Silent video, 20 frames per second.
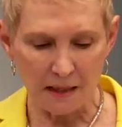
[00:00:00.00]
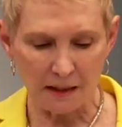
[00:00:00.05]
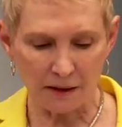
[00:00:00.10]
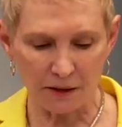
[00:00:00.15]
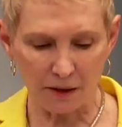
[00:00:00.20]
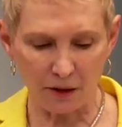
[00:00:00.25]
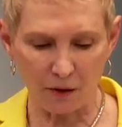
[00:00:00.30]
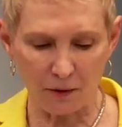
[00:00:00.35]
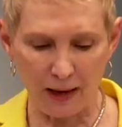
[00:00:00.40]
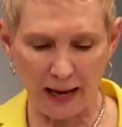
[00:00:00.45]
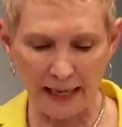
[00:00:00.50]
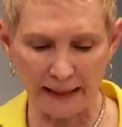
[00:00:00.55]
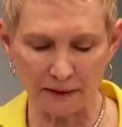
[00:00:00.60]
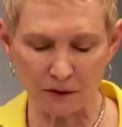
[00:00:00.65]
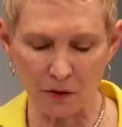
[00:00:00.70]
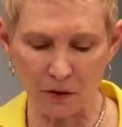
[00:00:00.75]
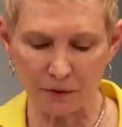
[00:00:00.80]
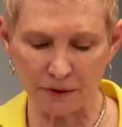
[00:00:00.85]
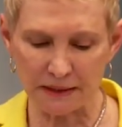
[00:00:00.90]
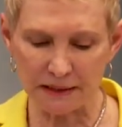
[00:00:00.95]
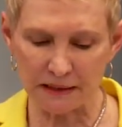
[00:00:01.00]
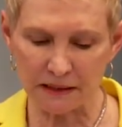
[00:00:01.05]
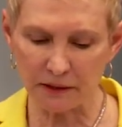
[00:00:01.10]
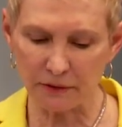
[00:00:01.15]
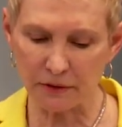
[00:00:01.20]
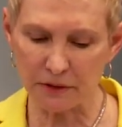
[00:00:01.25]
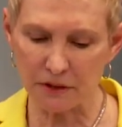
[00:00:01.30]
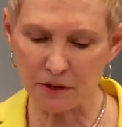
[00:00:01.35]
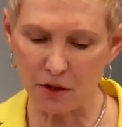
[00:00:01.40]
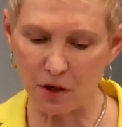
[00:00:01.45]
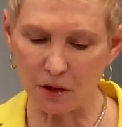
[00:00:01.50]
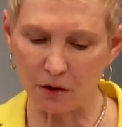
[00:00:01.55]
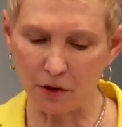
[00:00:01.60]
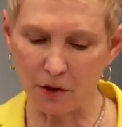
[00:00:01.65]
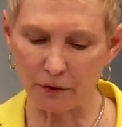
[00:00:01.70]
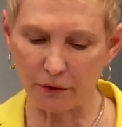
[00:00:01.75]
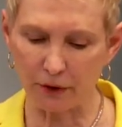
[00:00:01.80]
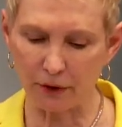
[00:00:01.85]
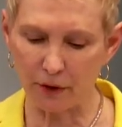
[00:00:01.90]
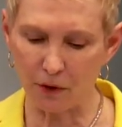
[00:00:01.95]
You know, I told a series not
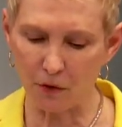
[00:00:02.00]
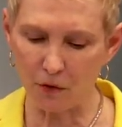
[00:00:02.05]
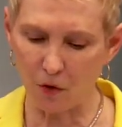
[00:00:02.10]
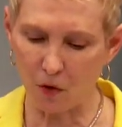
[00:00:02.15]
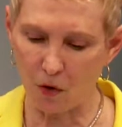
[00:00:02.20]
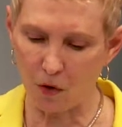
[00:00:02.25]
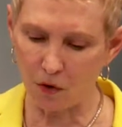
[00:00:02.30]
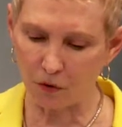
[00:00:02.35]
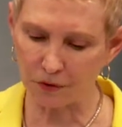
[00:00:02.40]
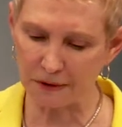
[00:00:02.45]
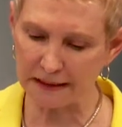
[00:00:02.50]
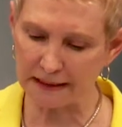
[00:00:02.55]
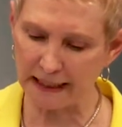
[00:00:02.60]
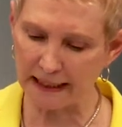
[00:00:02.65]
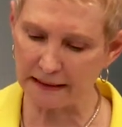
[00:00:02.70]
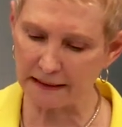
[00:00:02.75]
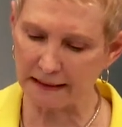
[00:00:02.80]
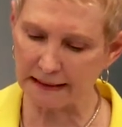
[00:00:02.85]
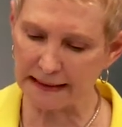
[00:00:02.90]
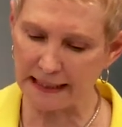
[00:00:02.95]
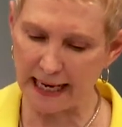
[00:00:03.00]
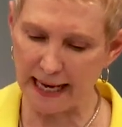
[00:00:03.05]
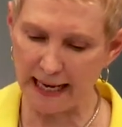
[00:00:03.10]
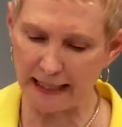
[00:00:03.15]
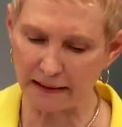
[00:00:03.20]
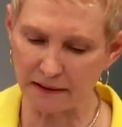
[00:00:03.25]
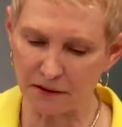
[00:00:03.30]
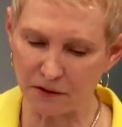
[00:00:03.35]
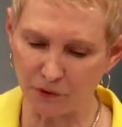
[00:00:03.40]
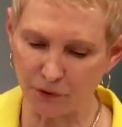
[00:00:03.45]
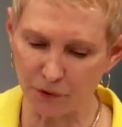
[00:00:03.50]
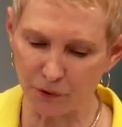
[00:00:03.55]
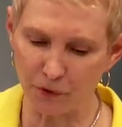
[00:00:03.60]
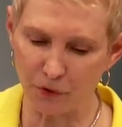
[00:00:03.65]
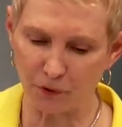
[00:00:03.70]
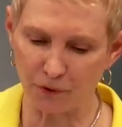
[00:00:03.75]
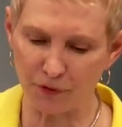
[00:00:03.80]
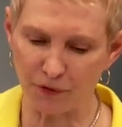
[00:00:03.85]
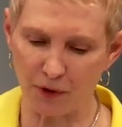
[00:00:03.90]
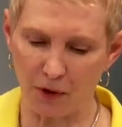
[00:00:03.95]
long ago called Satan Attacks Through
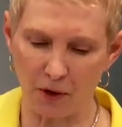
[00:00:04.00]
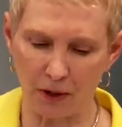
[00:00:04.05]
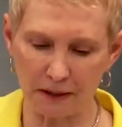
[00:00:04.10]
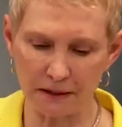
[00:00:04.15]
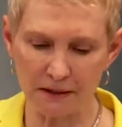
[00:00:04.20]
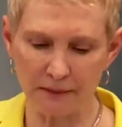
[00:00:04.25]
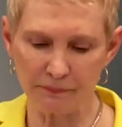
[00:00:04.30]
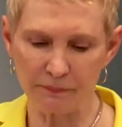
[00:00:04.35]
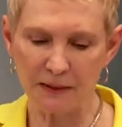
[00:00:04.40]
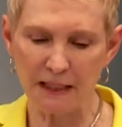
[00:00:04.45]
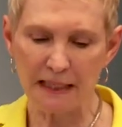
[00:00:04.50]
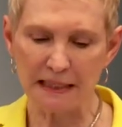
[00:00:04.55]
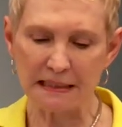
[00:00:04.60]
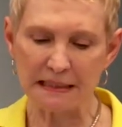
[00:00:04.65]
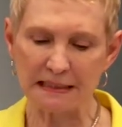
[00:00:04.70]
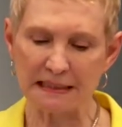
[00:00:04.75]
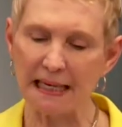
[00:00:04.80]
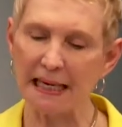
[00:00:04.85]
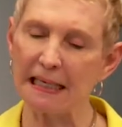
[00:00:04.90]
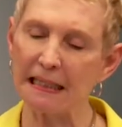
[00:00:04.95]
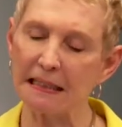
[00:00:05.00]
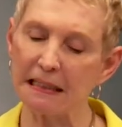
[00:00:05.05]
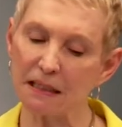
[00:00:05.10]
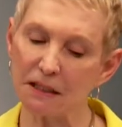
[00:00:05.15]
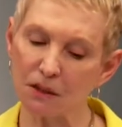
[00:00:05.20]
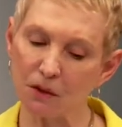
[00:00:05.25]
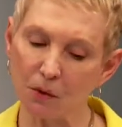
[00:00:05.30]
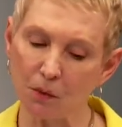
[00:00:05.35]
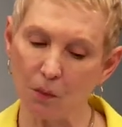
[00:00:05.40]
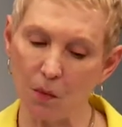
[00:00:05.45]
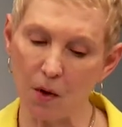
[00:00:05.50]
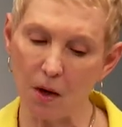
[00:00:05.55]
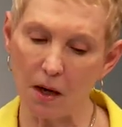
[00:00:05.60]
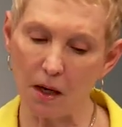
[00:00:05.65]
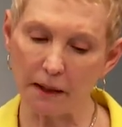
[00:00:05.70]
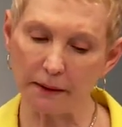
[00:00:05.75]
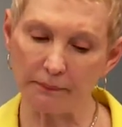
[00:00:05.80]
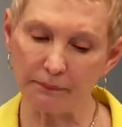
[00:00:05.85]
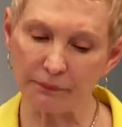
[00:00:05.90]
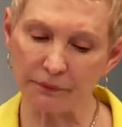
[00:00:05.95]
Your Thoughts. Satan is the
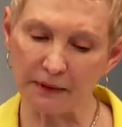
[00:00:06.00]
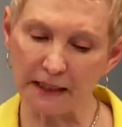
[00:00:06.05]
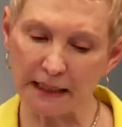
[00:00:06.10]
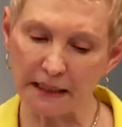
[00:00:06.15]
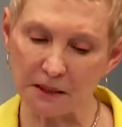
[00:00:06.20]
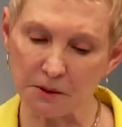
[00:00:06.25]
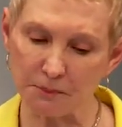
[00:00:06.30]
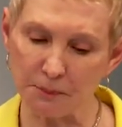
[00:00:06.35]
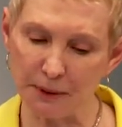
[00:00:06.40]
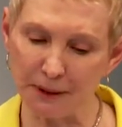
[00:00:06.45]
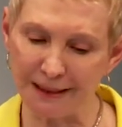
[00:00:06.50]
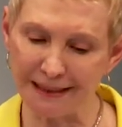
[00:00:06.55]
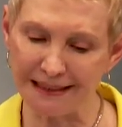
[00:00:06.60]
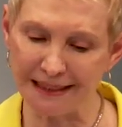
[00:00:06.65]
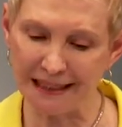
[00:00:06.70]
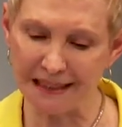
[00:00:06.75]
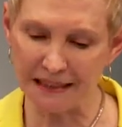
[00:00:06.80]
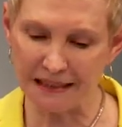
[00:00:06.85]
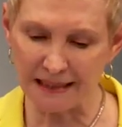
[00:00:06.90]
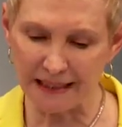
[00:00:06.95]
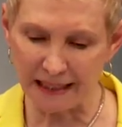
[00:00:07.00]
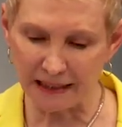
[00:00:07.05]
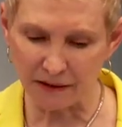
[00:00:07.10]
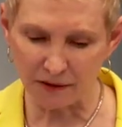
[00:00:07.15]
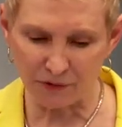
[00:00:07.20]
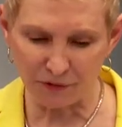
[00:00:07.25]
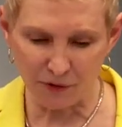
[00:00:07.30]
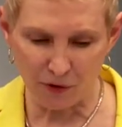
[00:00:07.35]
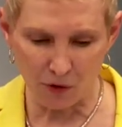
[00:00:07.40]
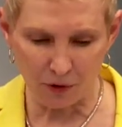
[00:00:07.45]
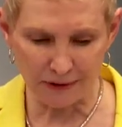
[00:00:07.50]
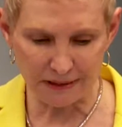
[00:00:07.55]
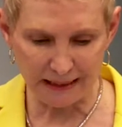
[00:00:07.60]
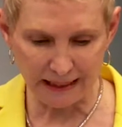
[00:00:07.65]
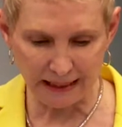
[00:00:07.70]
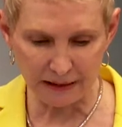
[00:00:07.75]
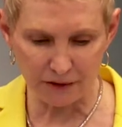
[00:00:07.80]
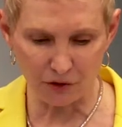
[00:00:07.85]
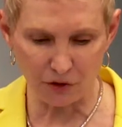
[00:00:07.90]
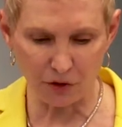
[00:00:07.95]
one that is putting these negative thoughts
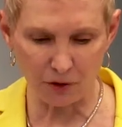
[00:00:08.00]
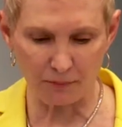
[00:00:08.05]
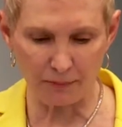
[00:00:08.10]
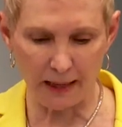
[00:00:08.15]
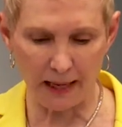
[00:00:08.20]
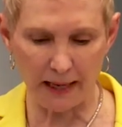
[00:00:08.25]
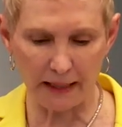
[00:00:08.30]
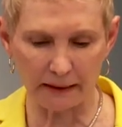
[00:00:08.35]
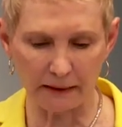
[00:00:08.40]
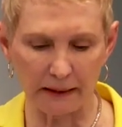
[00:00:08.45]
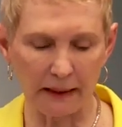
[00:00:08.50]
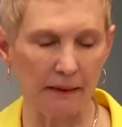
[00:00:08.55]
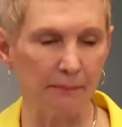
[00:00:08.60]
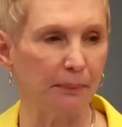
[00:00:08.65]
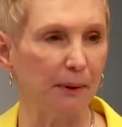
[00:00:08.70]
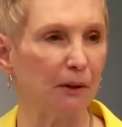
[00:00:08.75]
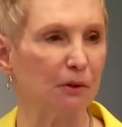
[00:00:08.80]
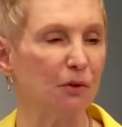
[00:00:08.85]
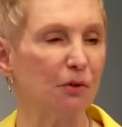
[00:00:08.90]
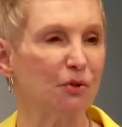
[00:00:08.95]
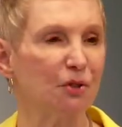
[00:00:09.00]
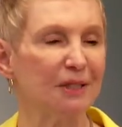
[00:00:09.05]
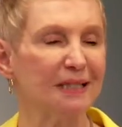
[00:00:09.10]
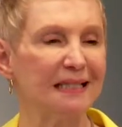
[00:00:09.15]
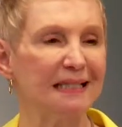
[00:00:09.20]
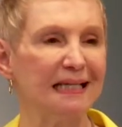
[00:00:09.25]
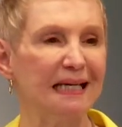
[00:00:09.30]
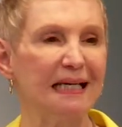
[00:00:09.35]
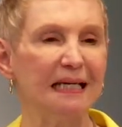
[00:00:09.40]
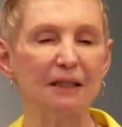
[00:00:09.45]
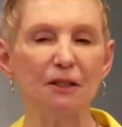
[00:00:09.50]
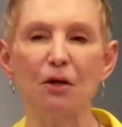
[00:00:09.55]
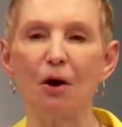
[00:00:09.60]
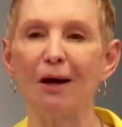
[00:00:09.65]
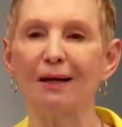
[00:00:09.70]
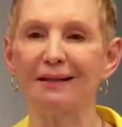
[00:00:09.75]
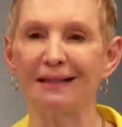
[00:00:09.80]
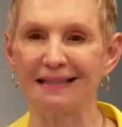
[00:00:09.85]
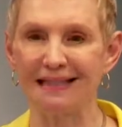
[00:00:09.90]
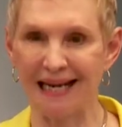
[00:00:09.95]
into your mind, but you just need
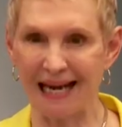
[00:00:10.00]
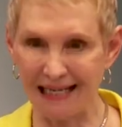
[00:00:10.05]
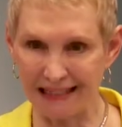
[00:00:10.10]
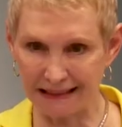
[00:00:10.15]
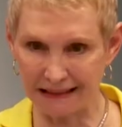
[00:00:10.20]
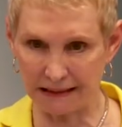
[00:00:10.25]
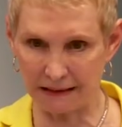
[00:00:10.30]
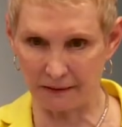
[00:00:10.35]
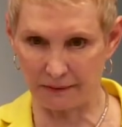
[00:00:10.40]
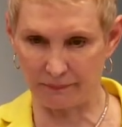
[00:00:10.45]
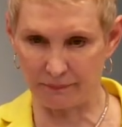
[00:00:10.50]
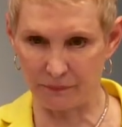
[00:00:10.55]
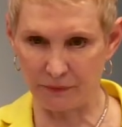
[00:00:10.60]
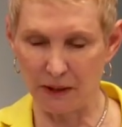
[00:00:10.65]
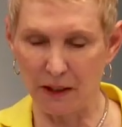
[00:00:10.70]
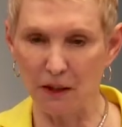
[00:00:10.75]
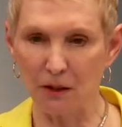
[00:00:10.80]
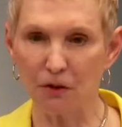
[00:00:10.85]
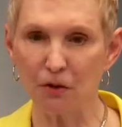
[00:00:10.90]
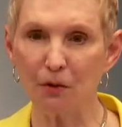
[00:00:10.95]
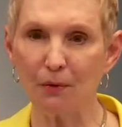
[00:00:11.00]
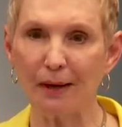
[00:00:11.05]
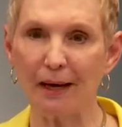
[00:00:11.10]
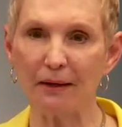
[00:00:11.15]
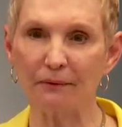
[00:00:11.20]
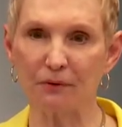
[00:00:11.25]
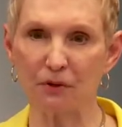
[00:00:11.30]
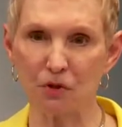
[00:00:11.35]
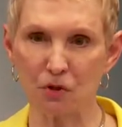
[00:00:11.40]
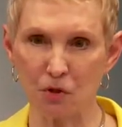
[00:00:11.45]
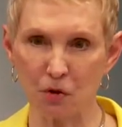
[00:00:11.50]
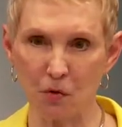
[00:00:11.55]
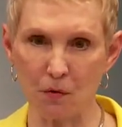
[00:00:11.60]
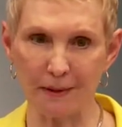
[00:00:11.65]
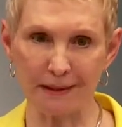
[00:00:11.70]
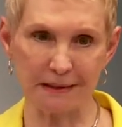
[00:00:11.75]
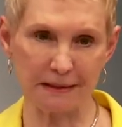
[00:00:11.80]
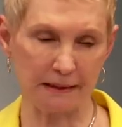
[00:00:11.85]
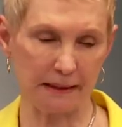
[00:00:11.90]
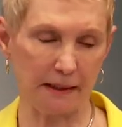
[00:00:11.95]
not to take them. You have a
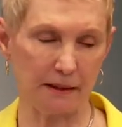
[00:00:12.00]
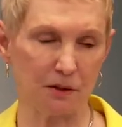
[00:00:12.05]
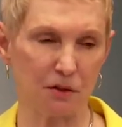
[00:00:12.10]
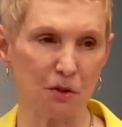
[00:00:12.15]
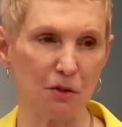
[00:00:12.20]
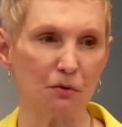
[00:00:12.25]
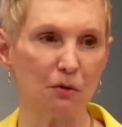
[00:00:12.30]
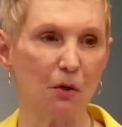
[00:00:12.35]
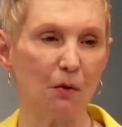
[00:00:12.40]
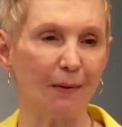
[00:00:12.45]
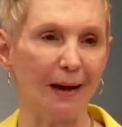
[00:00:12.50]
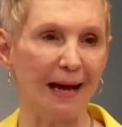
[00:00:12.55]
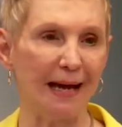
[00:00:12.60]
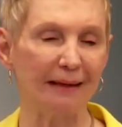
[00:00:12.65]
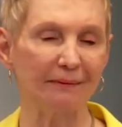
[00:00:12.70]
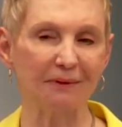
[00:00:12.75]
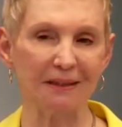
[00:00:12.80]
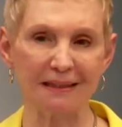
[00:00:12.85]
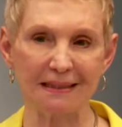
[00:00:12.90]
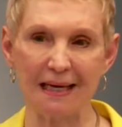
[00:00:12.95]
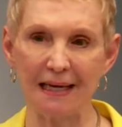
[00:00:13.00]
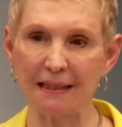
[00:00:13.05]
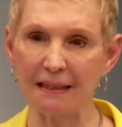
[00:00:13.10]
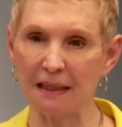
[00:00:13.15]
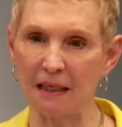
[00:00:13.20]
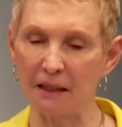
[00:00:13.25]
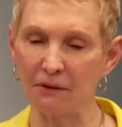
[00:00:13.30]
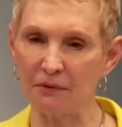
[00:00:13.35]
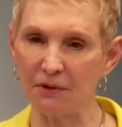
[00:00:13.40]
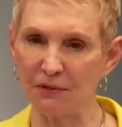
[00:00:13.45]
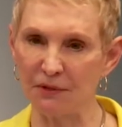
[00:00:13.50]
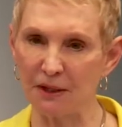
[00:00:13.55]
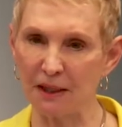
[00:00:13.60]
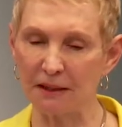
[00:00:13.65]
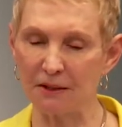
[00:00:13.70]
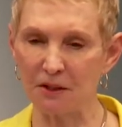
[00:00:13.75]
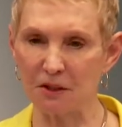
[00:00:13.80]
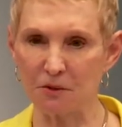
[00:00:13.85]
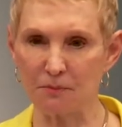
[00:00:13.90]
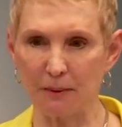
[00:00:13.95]
choice, saints. You don't have to take
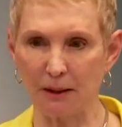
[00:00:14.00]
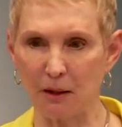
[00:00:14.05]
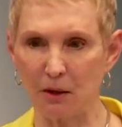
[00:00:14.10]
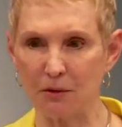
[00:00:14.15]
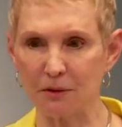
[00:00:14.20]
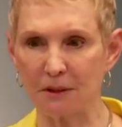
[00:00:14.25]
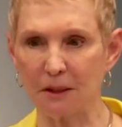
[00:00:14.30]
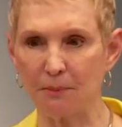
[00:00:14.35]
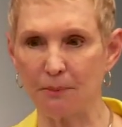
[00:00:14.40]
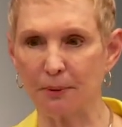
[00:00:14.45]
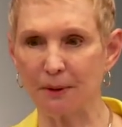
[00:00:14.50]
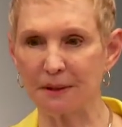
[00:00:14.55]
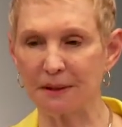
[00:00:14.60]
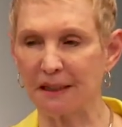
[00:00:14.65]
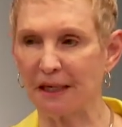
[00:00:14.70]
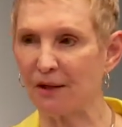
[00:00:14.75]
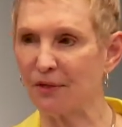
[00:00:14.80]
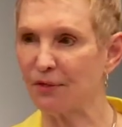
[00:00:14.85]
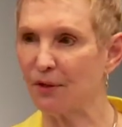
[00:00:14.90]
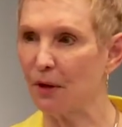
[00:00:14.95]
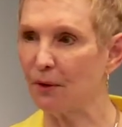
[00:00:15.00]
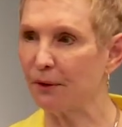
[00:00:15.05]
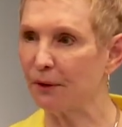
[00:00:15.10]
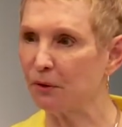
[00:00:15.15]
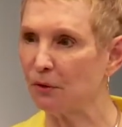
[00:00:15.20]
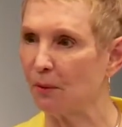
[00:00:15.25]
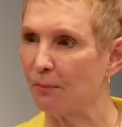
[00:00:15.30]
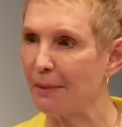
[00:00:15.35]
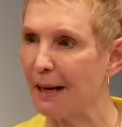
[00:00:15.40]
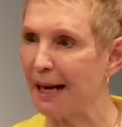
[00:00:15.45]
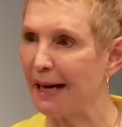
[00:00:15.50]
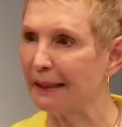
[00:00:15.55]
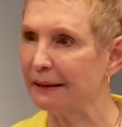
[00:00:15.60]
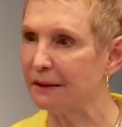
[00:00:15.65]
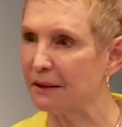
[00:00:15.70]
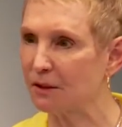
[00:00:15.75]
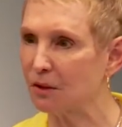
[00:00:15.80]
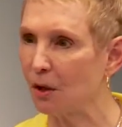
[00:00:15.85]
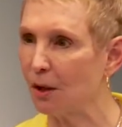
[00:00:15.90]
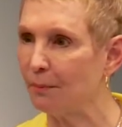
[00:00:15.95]
everything. Just because he puts that thought in your mind
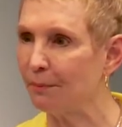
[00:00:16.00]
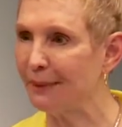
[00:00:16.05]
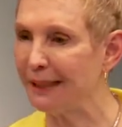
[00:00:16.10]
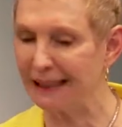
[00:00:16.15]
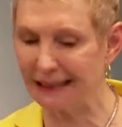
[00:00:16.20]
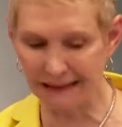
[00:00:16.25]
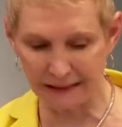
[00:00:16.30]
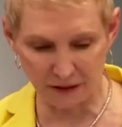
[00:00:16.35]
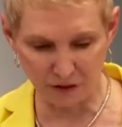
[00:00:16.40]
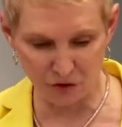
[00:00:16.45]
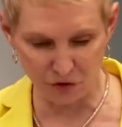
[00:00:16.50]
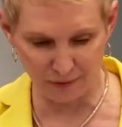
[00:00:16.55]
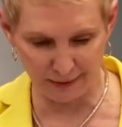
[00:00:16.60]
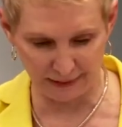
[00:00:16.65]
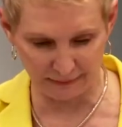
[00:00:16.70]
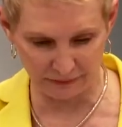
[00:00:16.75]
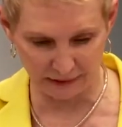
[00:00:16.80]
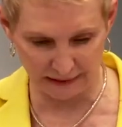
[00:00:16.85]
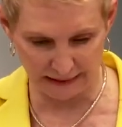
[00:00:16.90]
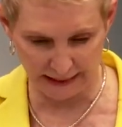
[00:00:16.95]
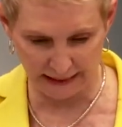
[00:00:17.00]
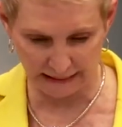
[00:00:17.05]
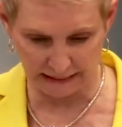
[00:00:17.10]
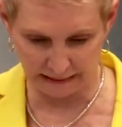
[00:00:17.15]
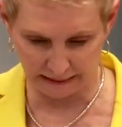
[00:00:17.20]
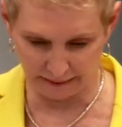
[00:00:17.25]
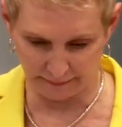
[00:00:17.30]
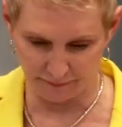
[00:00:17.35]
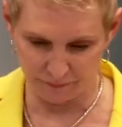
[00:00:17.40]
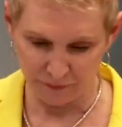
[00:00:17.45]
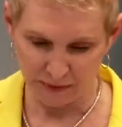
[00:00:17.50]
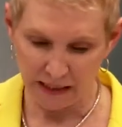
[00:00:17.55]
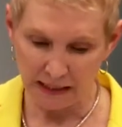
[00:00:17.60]
does not mean that you have to take it.